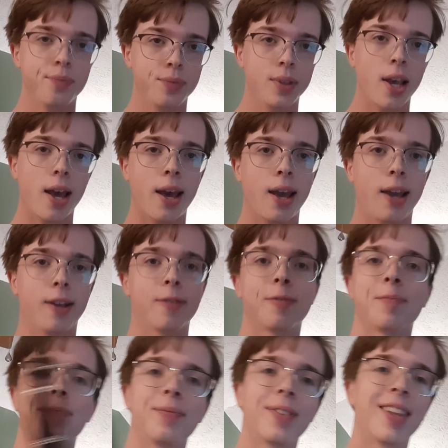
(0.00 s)
Yay!
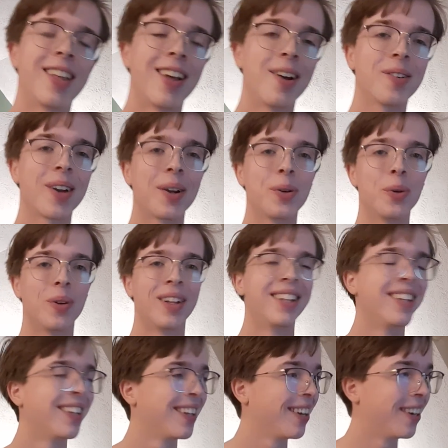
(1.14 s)
Okay, cool.
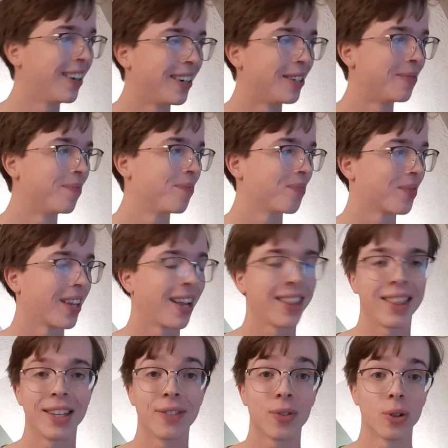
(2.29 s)

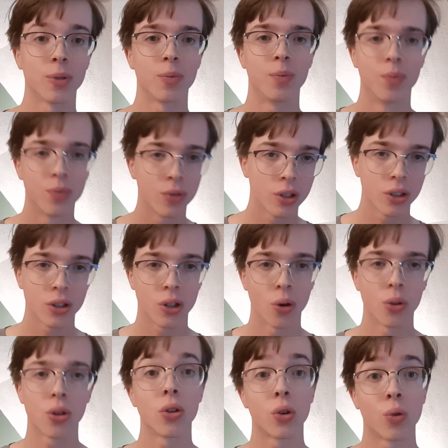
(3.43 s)
Thanks for going
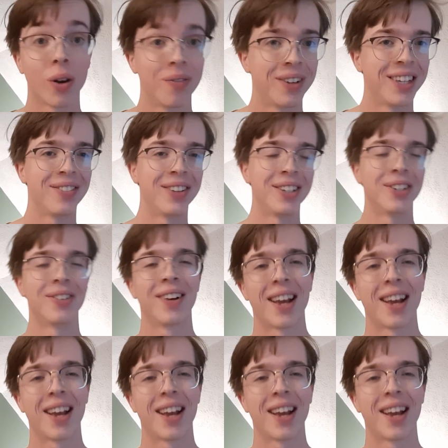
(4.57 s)
through the 12-minute video.